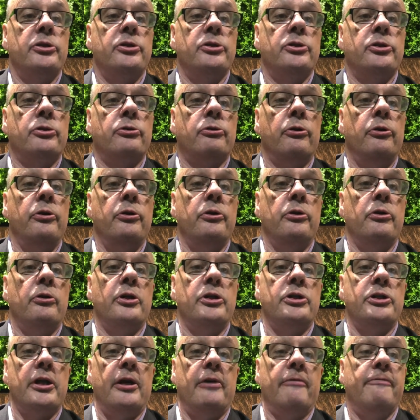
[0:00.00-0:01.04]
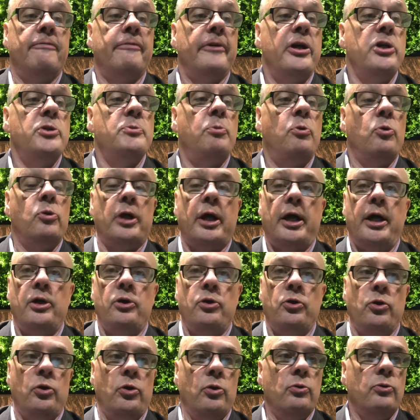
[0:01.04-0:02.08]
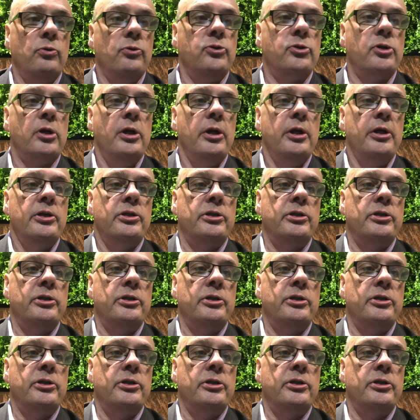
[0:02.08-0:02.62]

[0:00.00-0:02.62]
to scrutinise how Facebook and Google's